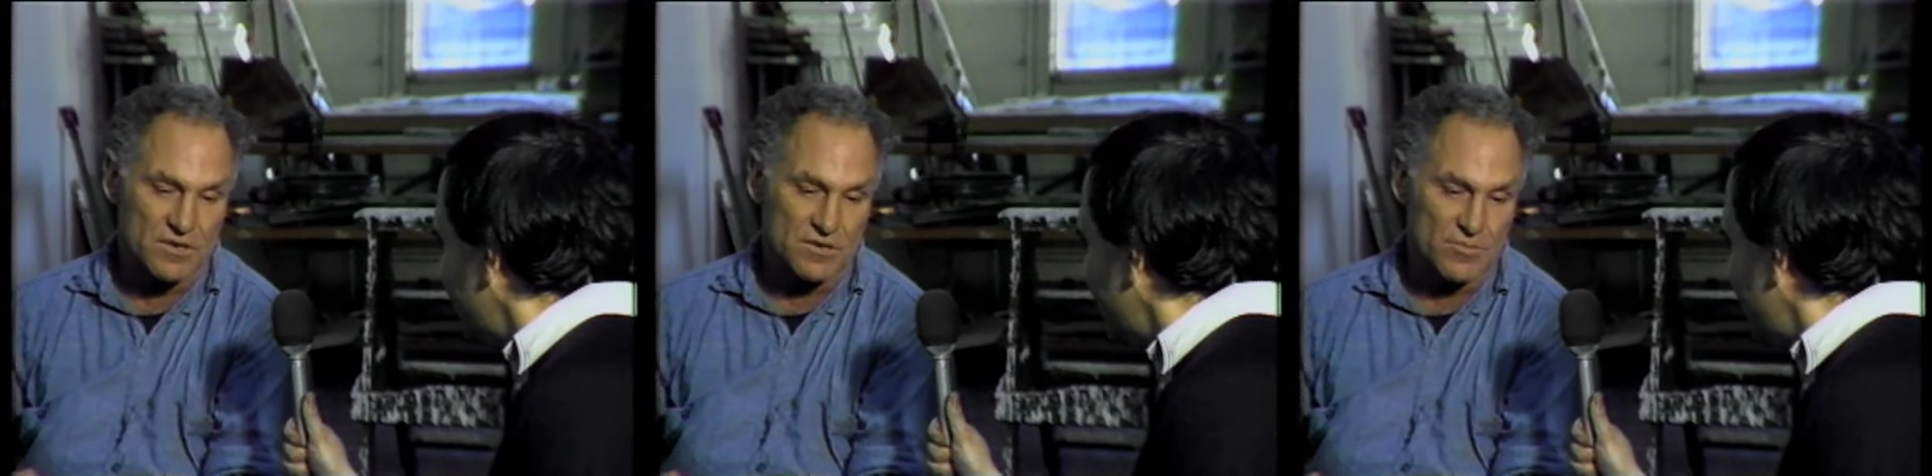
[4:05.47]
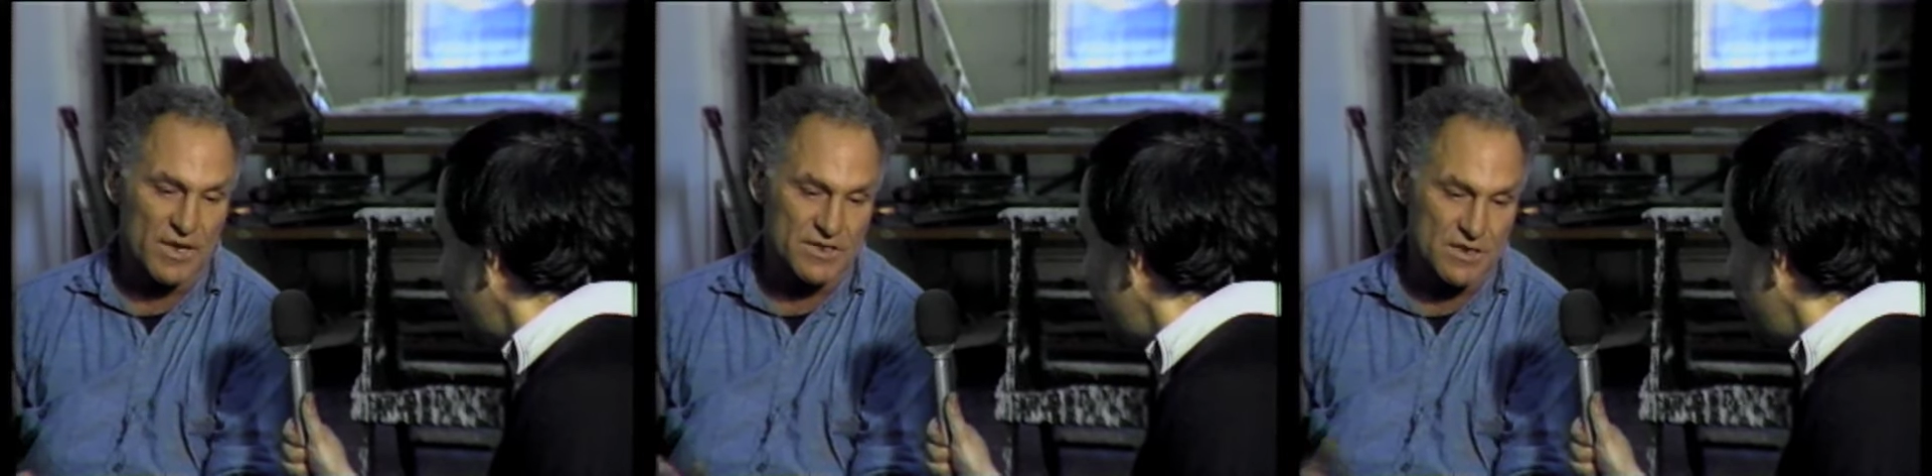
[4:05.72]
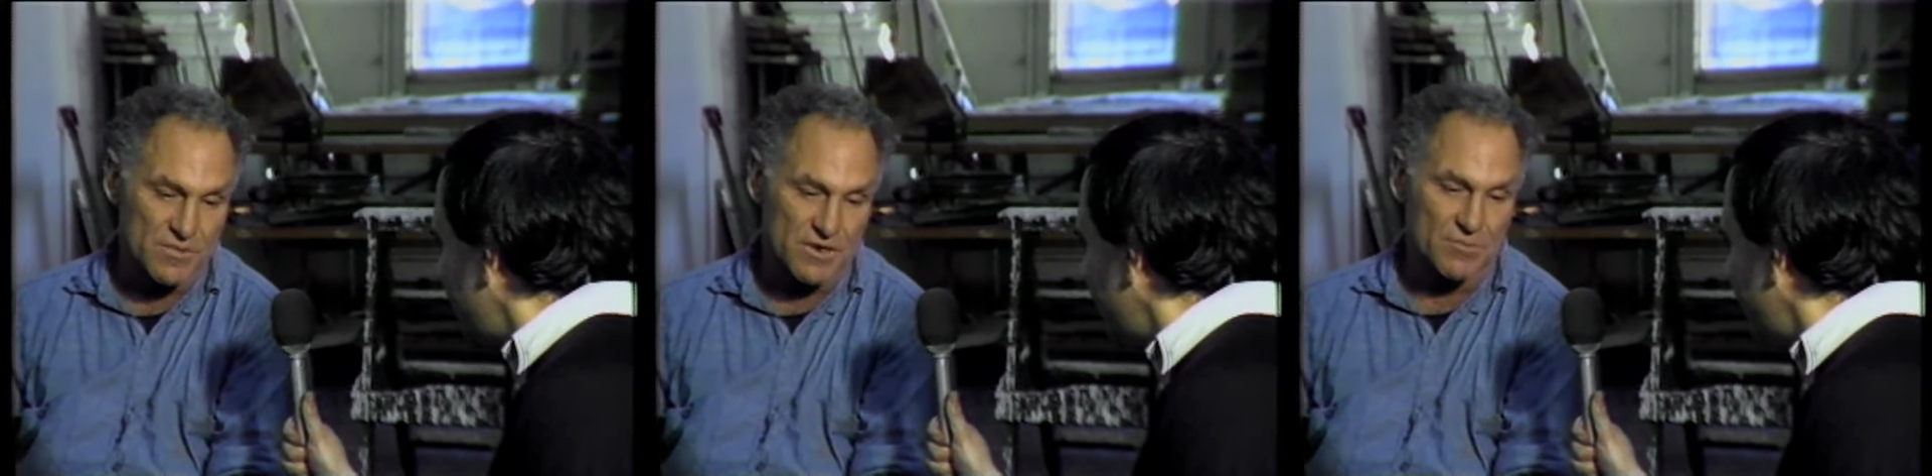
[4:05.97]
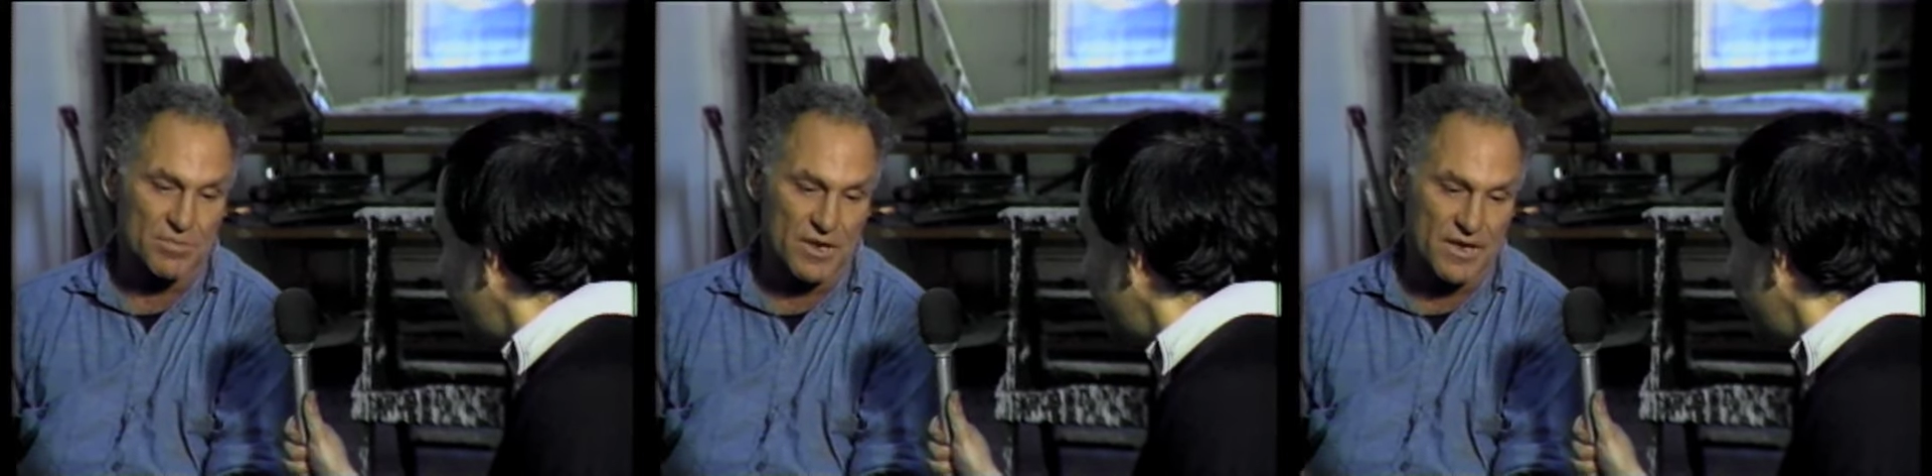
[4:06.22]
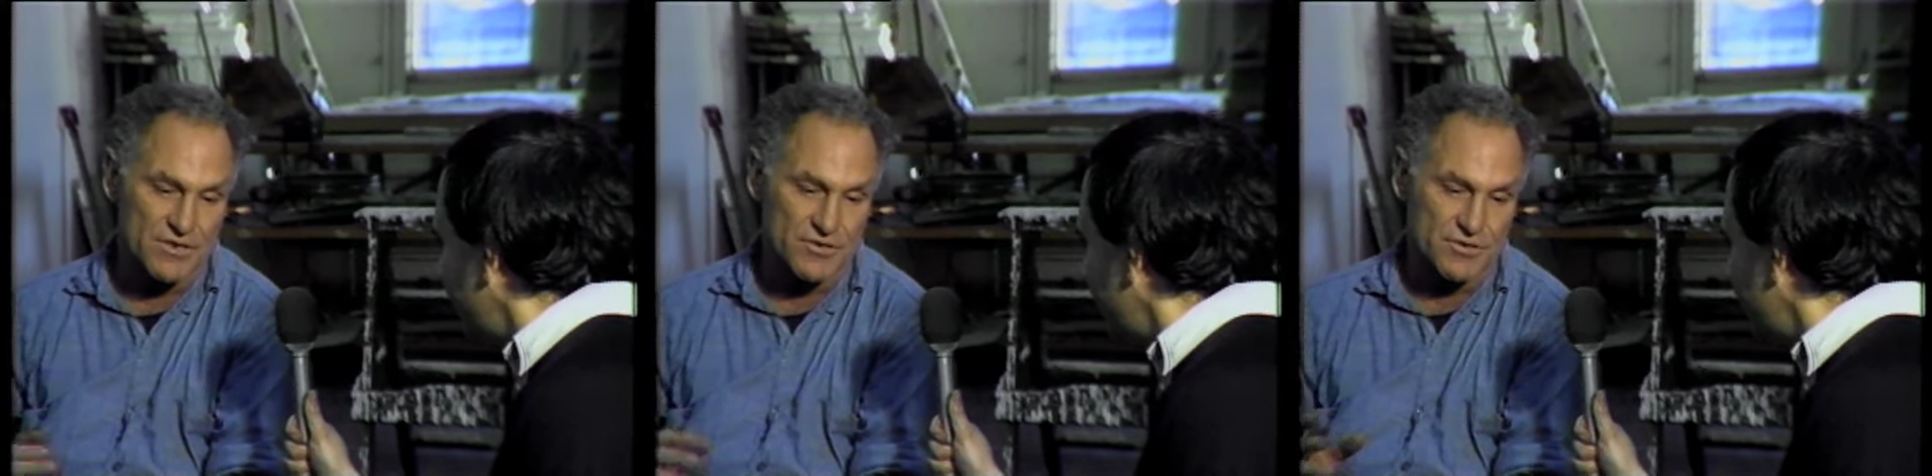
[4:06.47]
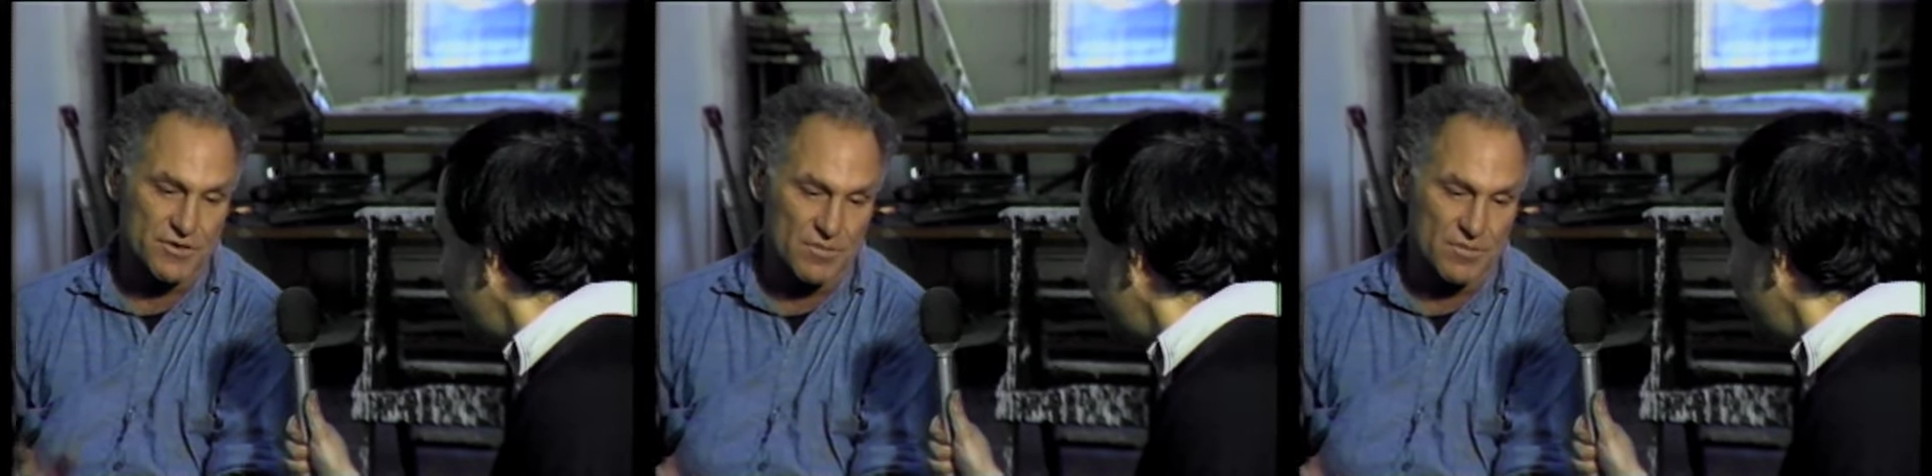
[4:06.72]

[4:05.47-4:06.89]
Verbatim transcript: to make something in plaster, to